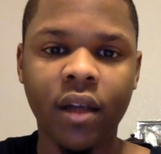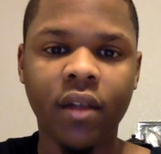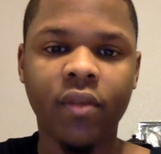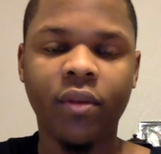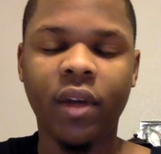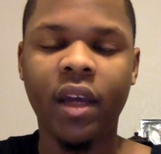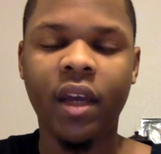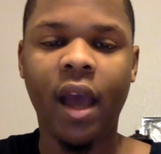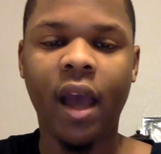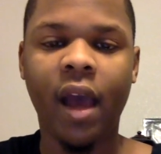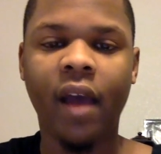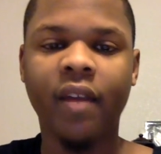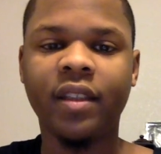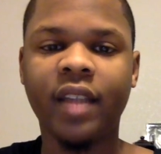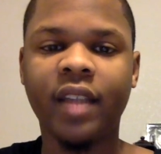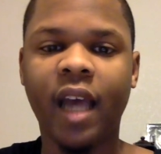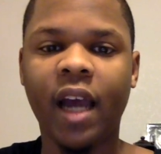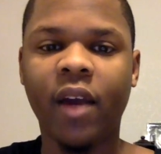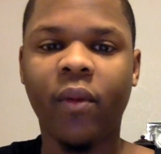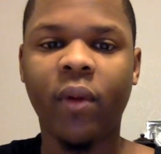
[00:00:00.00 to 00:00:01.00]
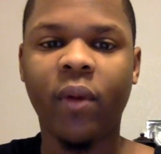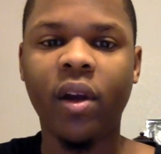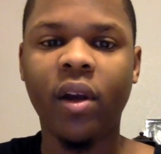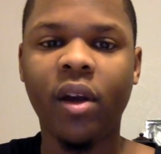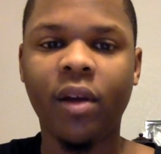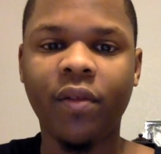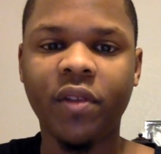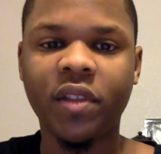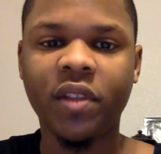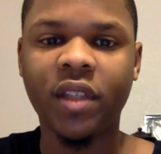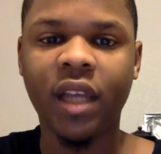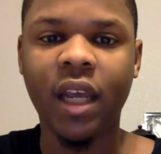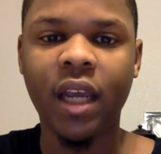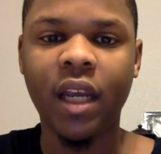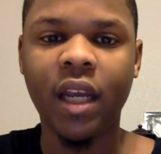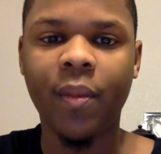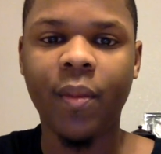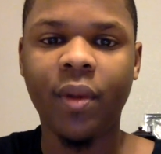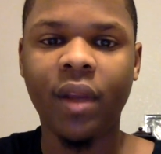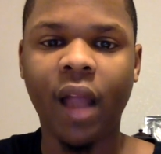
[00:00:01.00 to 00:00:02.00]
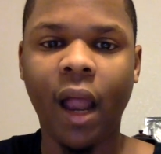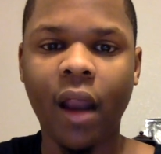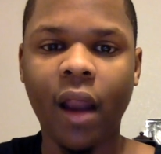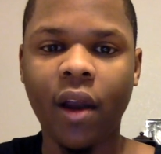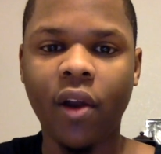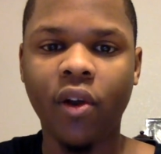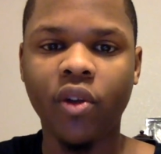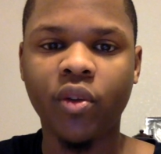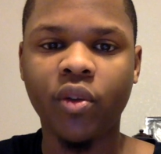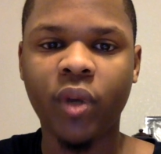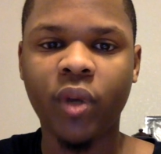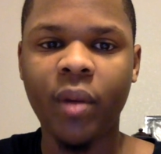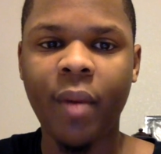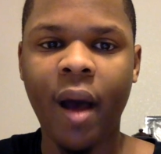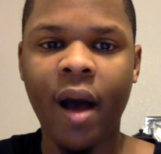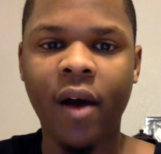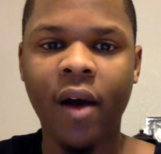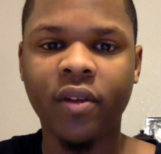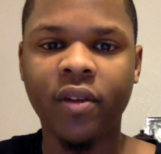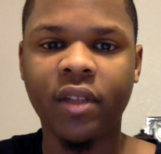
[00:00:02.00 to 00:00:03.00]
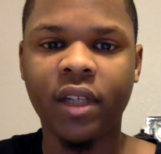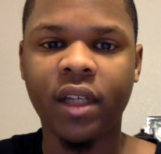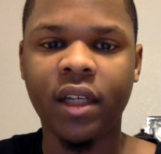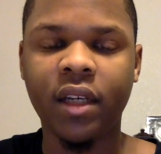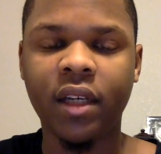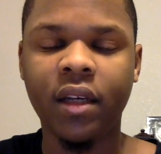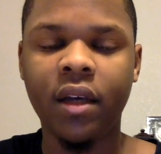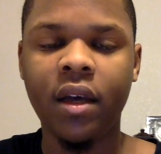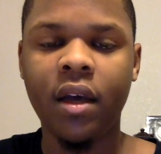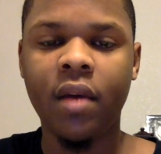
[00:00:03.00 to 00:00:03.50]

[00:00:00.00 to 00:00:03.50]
He has Zach Randolph used to eat up a lot of those rebounds, and